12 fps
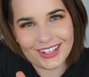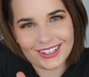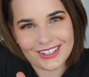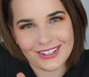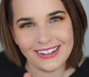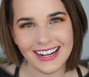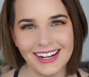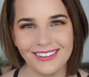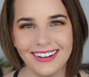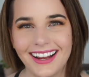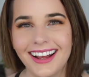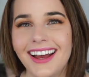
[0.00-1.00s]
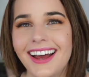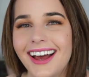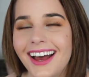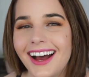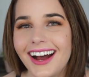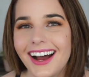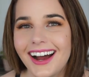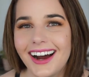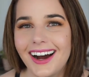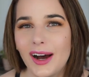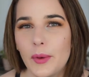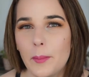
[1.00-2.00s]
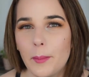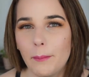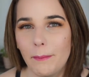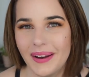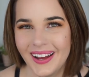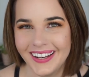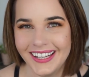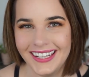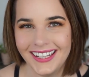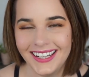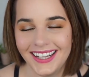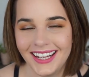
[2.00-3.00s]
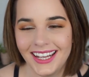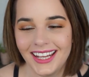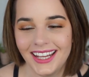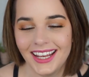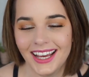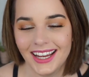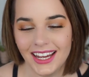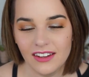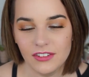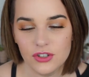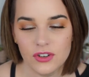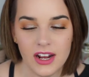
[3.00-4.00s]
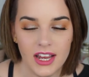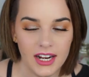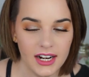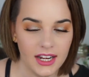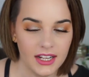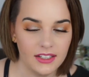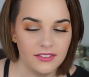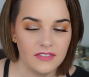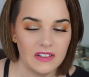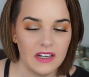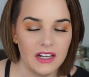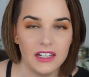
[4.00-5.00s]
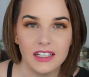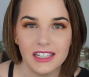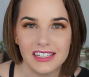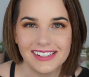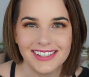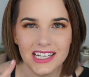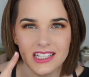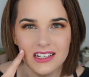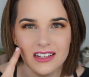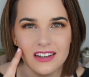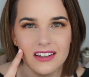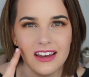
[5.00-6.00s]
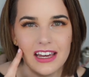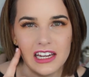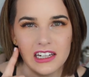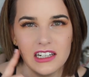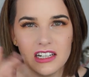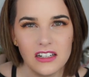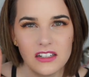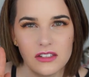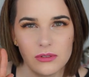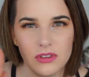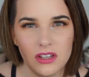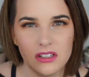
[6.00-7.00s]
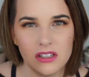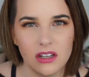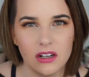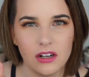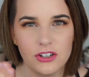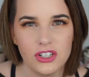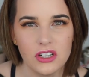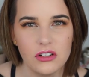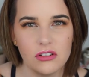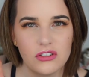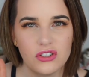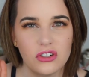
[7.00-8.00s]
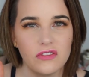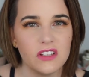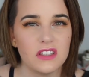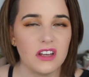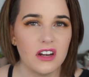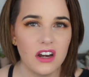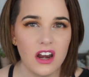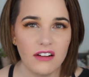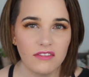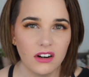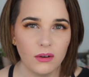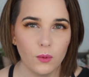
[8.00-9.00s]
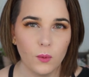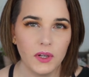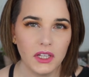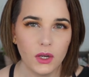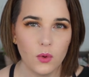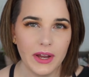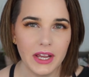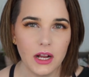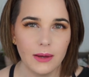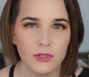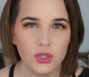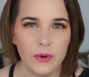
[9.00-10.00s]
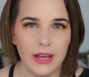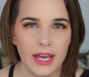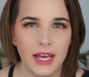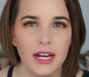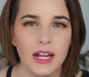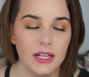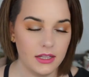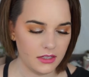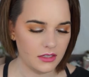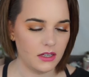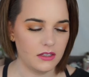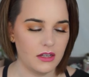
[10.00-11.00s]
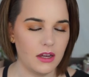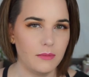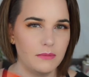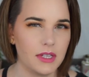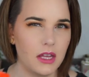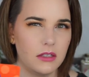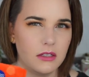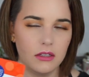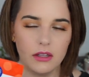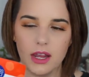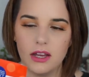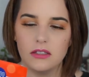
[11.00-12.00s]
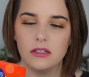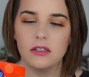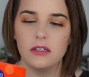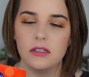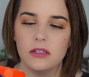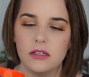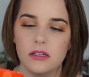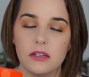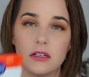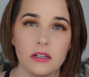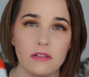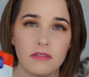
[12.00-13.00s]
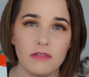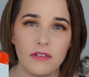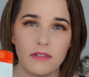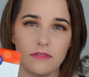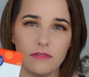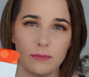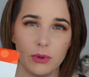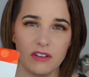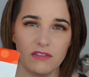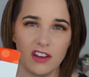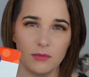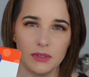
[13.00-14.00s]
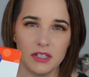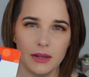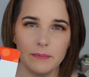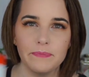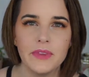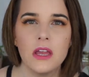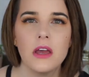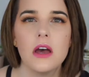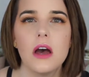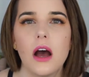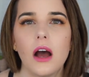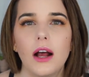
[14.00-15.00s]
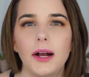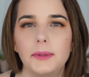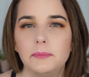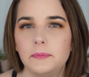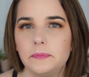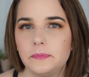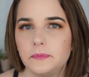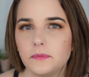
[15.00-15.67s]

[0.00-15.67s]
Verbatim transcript: gonna do it anyway. Um, but I gave it a try and I have uh, like cystic acne, so things that are just under the surface and never really quite come to a head. And this has um, salicylic acid 0.5%. Um,